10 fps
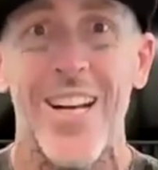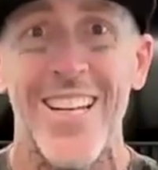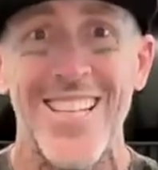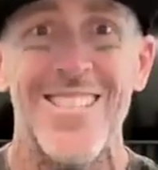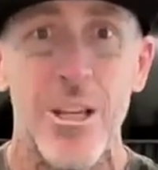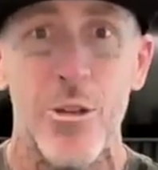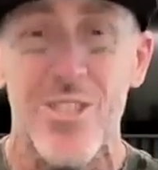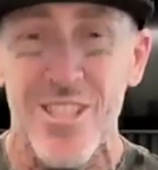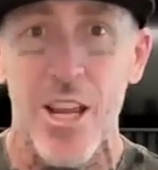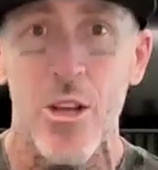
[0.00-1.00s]
it is that you
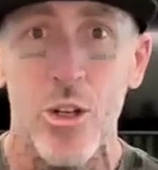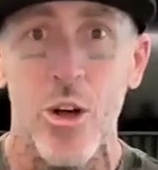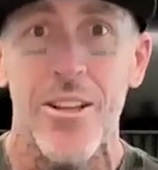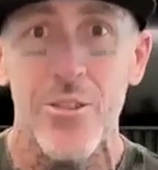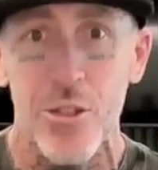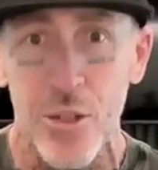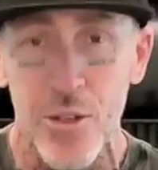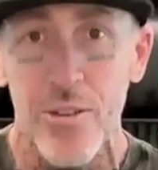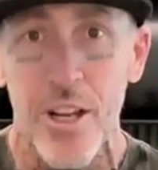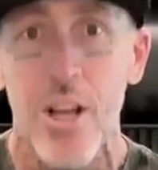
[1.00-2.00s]
say you're going to
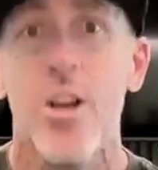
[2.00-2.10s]
do,